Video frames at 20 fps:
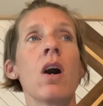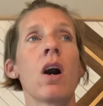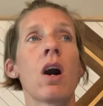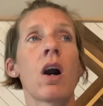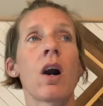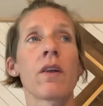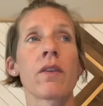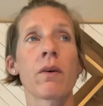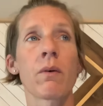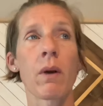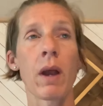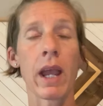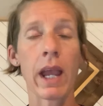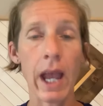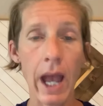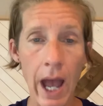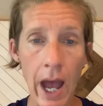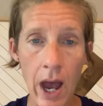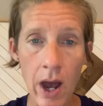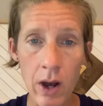on the way
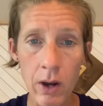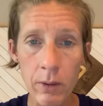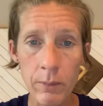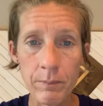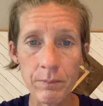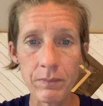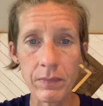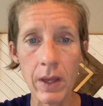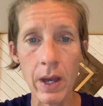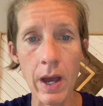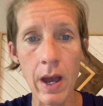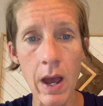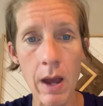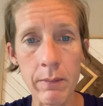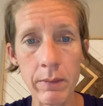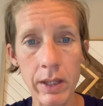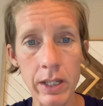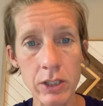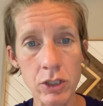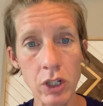out
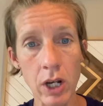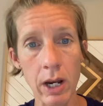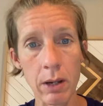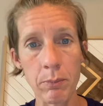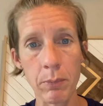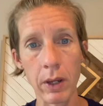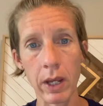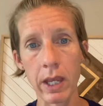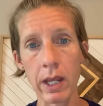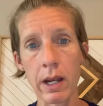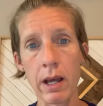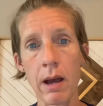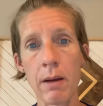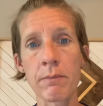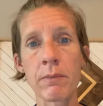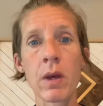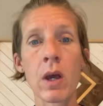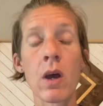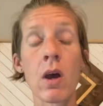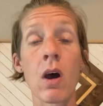um, and then try to pick it
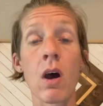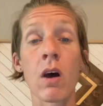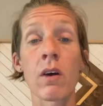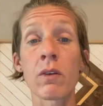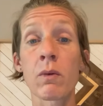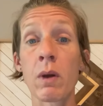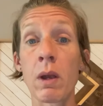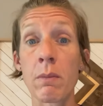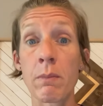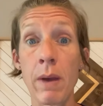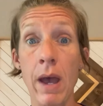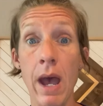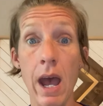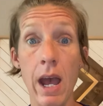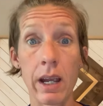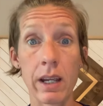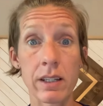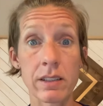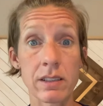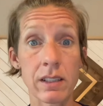up on the way
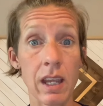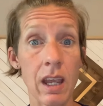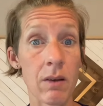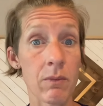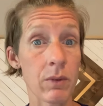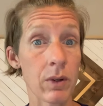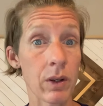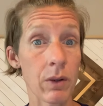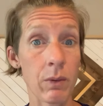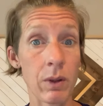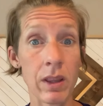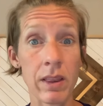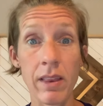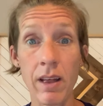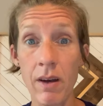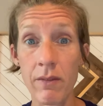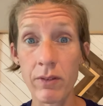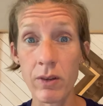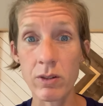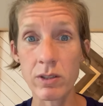back. Because again, we, we
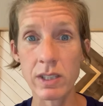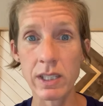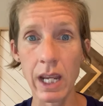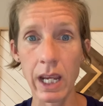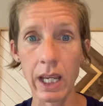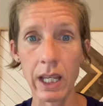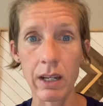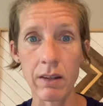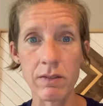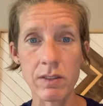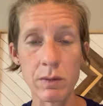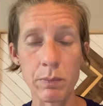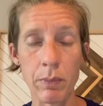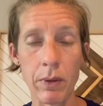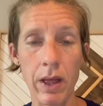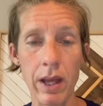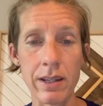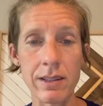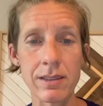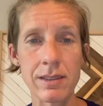love those negative
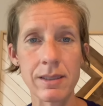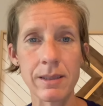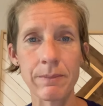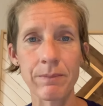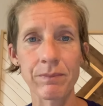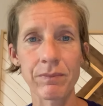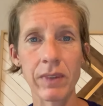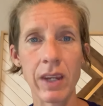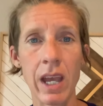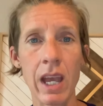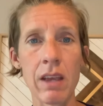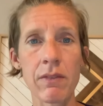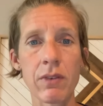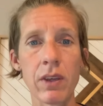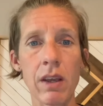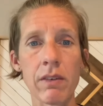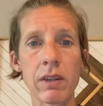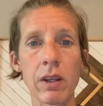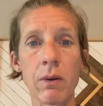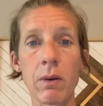splits. Okay, if you
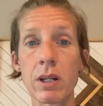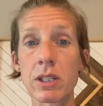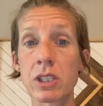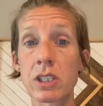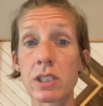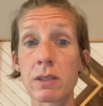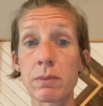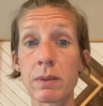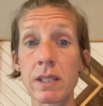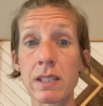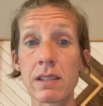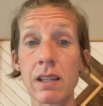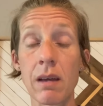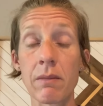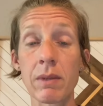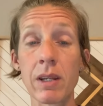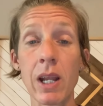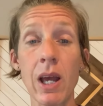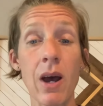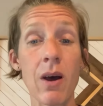have any questions, please let
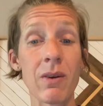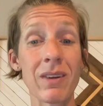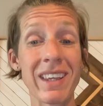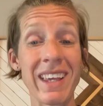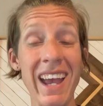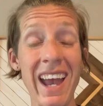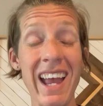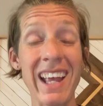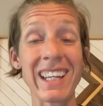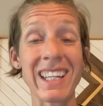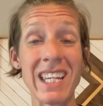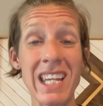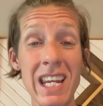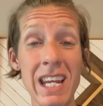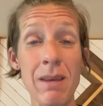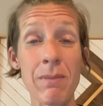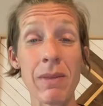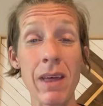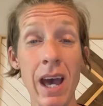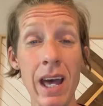me know. Again,
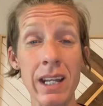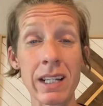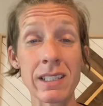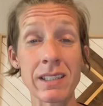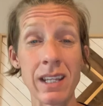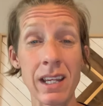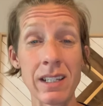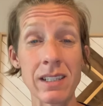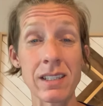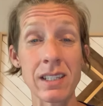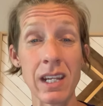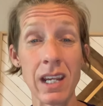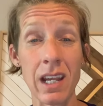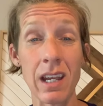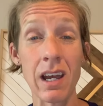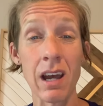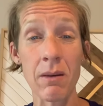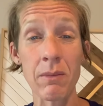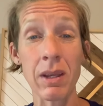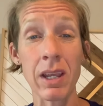keep that intensity
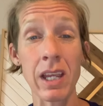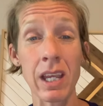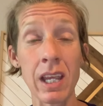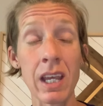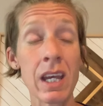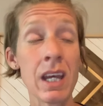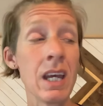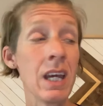coming.